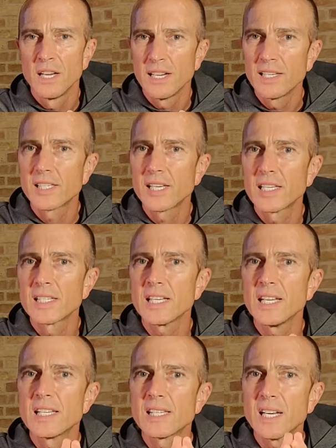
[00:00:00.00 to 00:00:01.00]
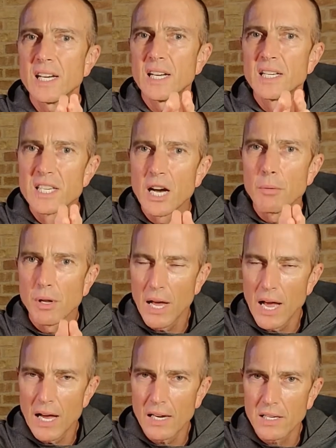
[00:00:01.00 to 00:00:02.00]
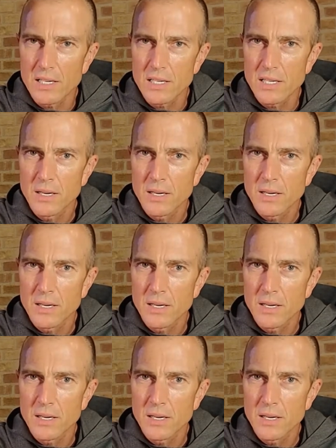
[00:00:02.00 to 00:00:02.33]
He says it's a double act.